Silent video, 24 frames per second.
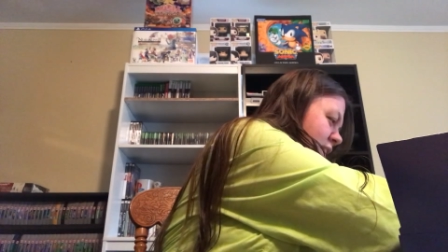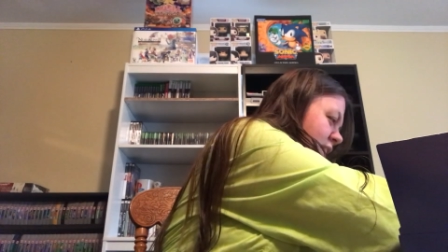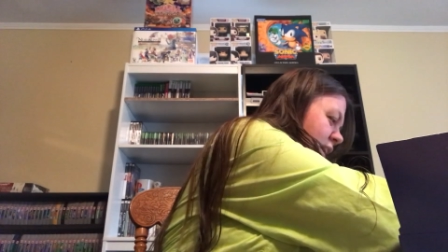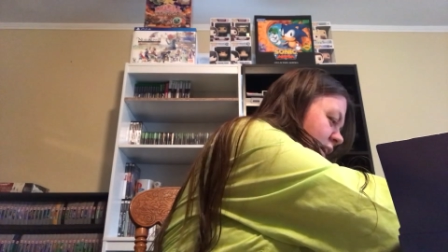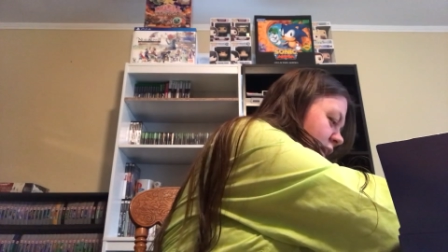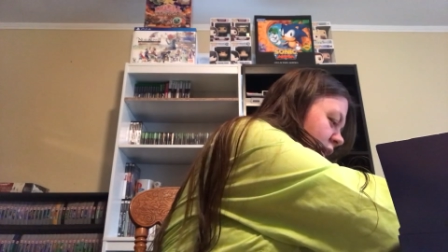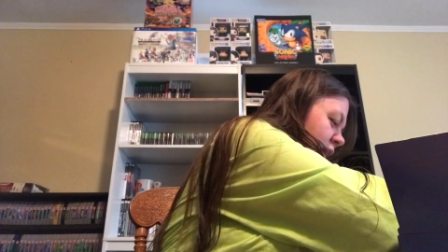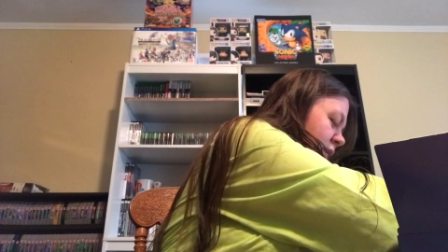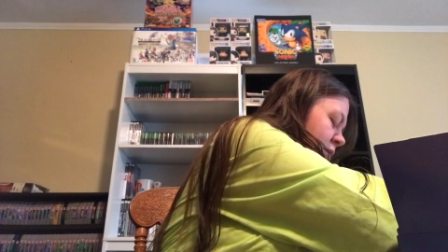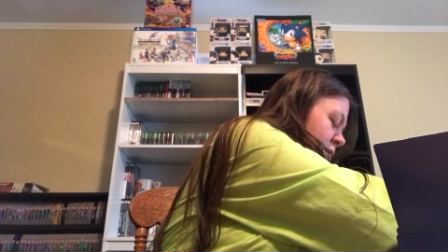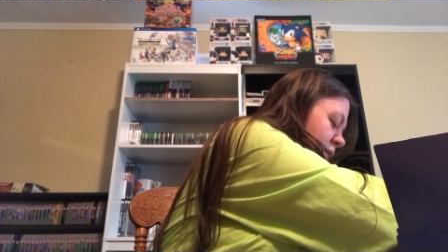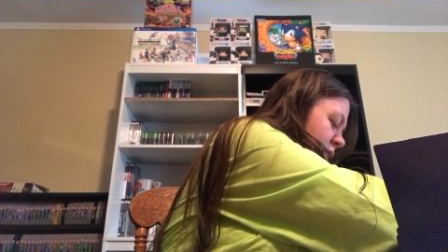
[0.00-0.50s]

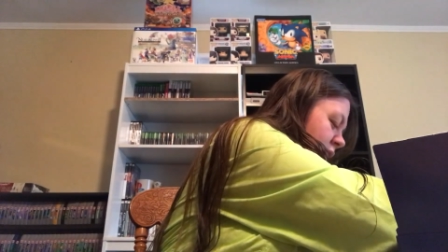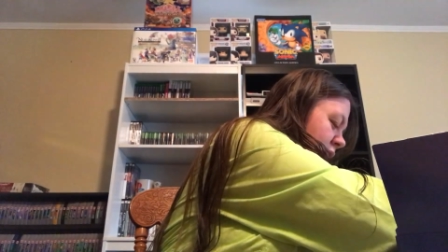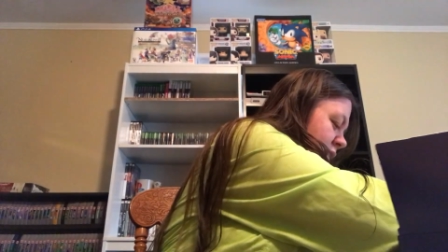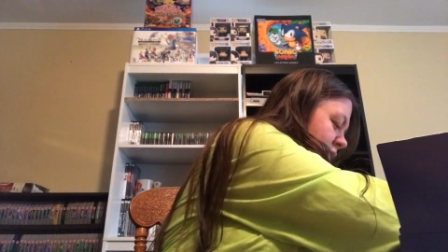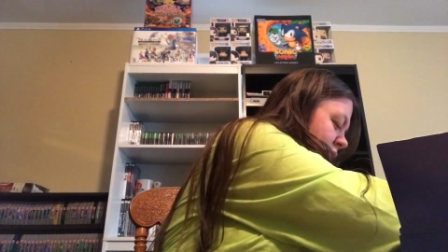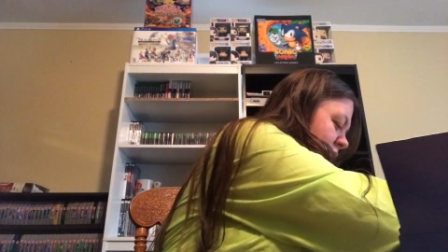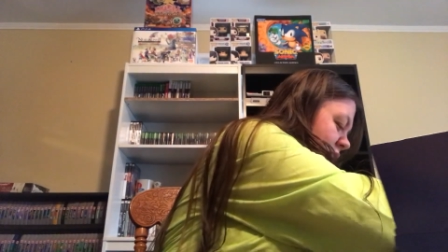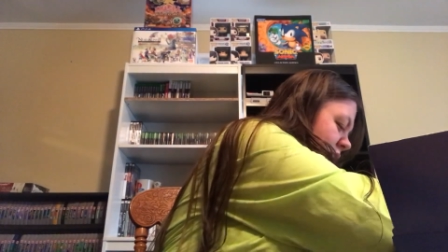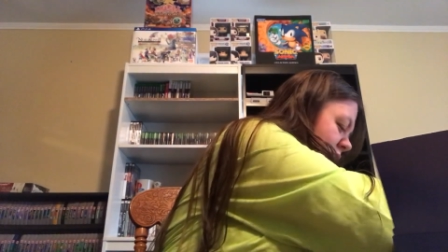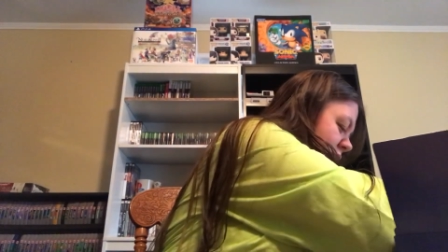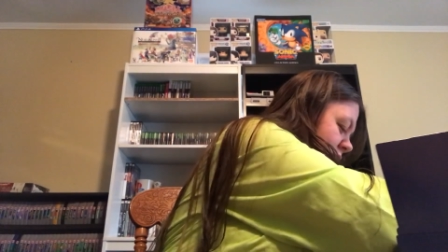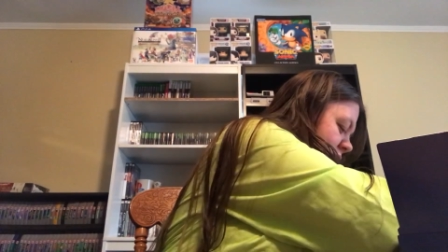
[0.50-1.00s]
Alright,
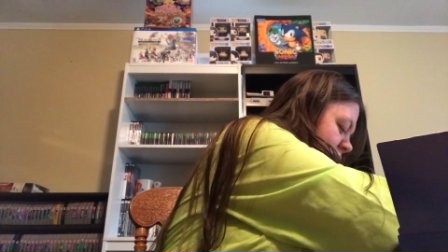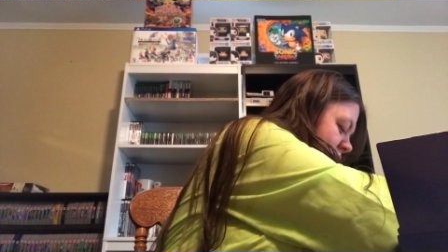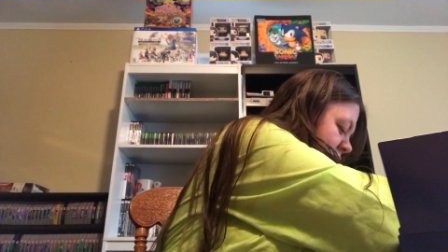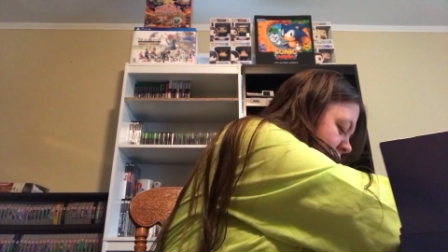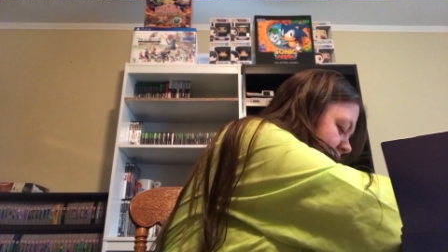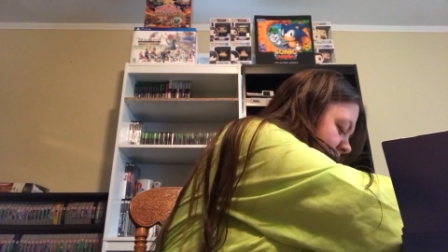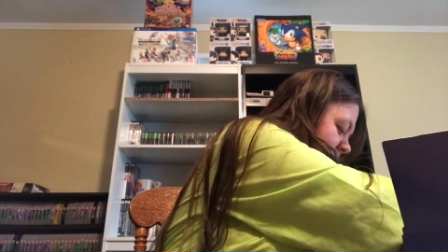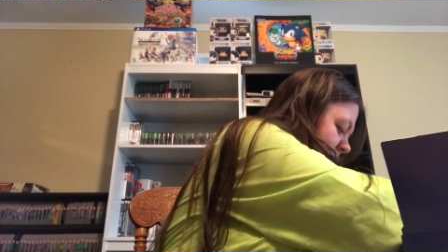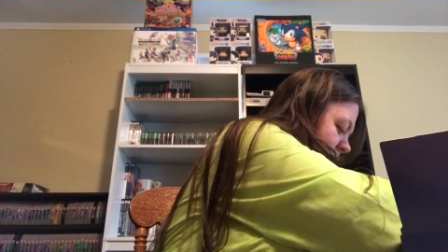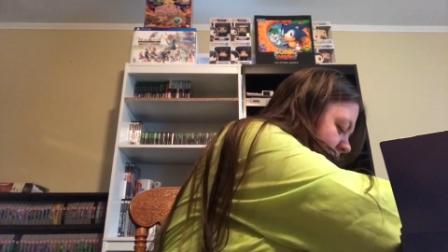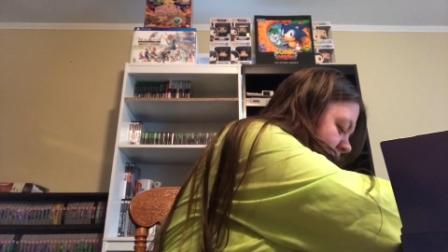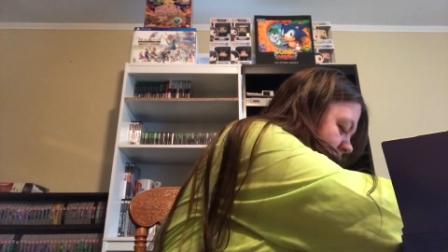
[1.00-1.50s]
let's
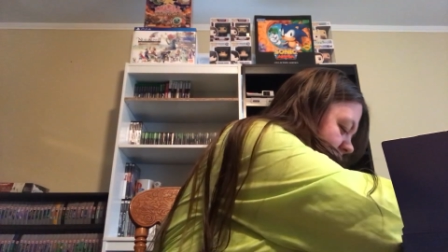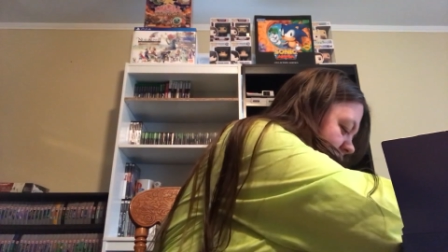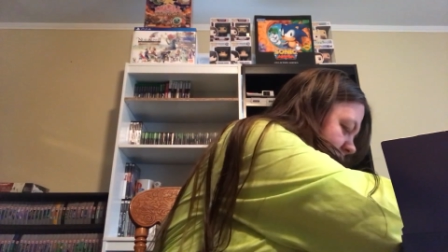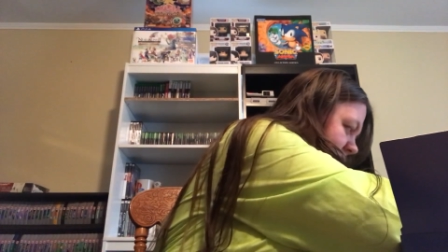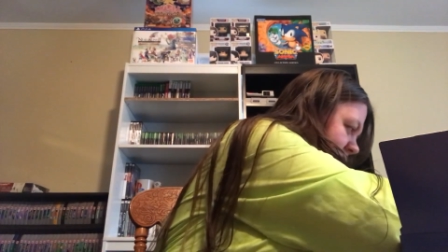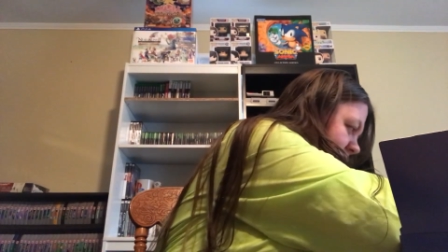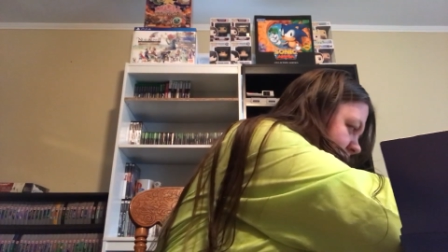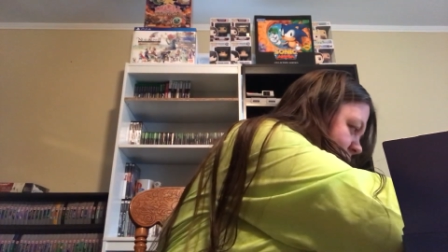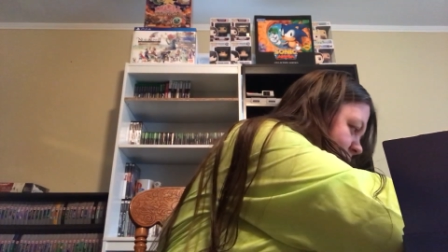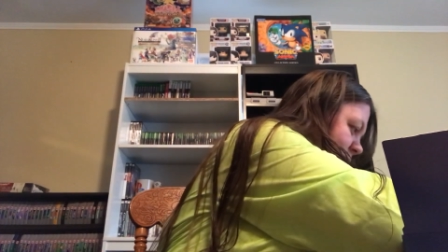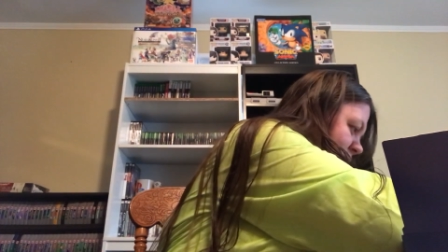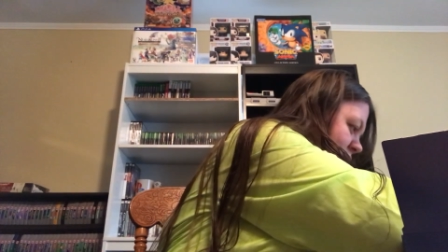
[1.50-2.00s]
get, okay,
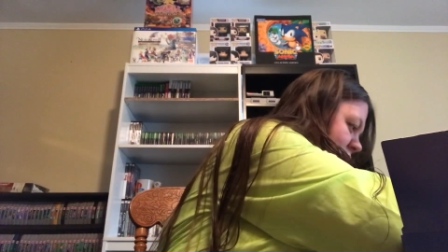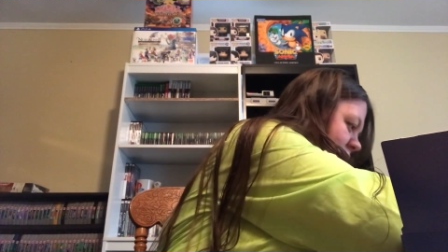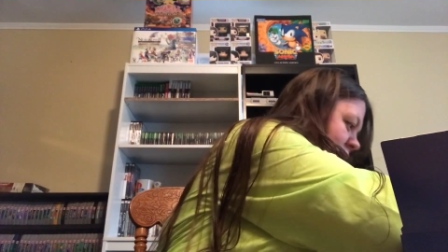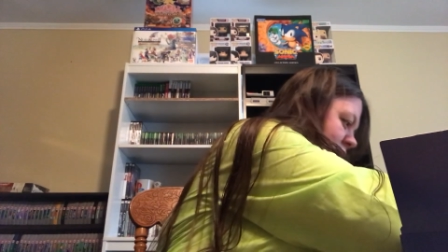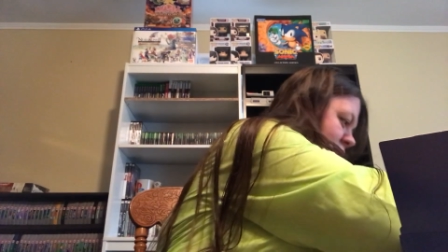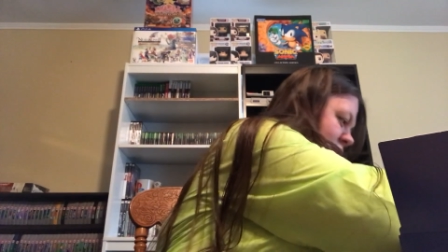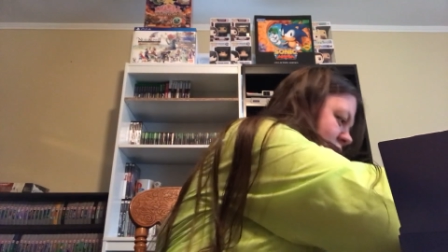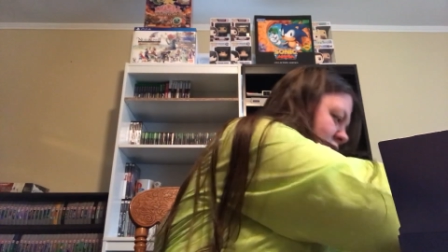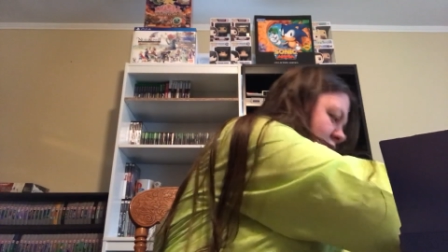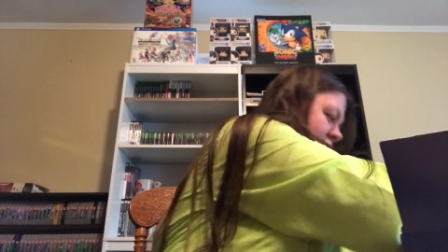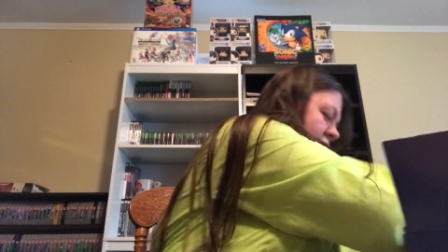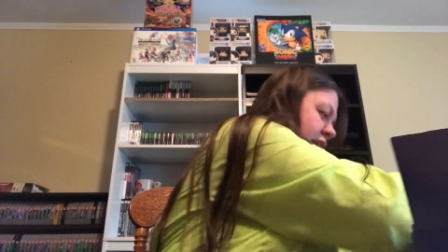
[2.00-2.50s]
this will make
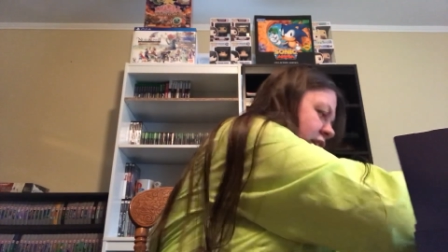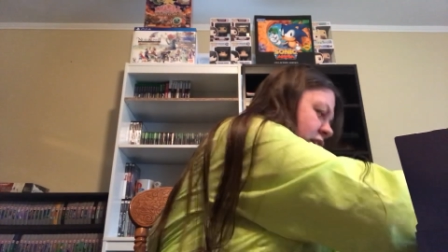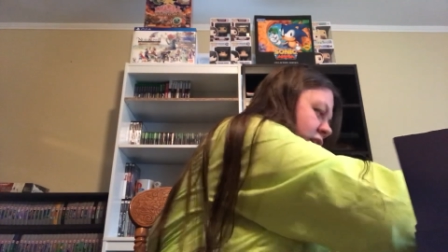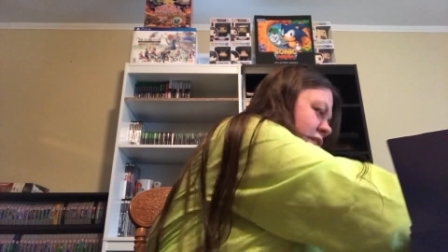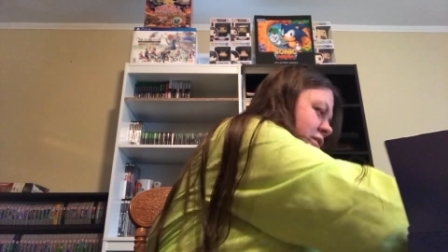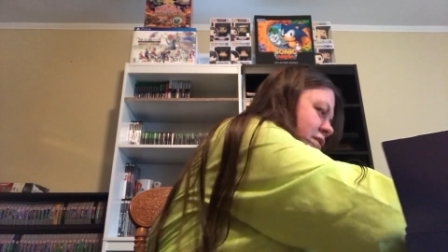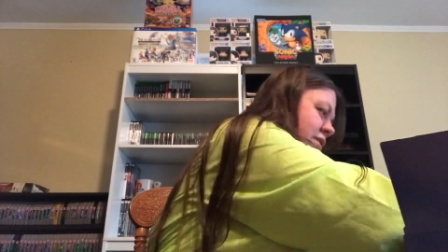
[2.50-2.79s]
things a lot